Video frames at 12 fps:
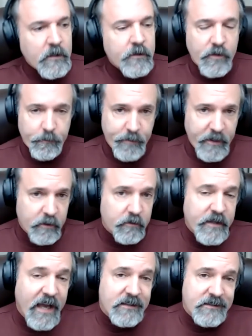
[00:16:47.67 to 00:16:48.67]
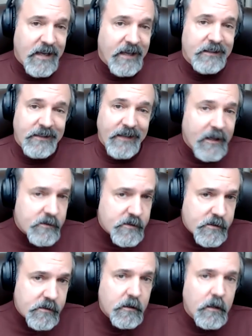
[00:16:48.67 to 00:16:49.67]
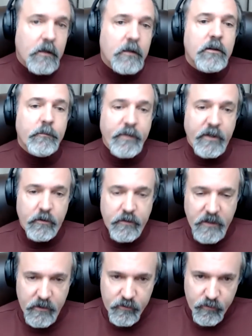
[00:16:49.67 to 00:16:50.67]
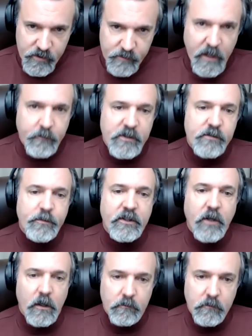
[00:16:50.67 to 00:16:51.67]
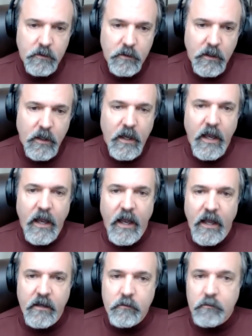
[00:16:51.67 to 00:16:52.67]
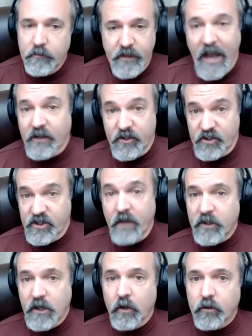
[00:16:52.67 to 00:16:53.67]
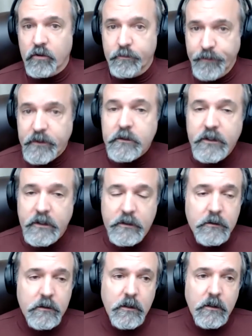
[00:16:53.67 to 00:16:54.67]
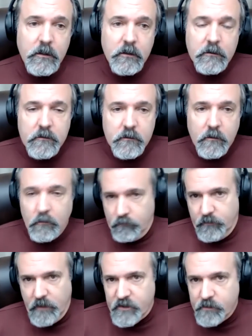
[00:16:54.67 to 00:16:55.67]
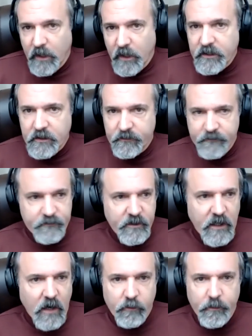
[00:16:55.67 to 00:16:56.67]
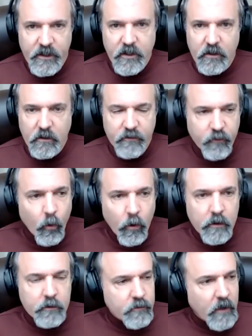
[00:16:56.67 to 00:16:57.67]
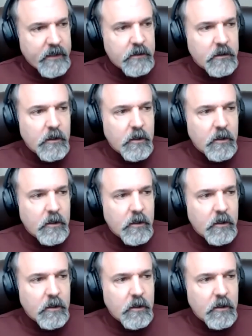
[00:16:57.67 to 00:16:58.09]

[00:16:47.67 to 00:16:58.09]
The bigger that debt gets, the bigger the interest payments become. And that 700 billion, that's money the government could afford, right?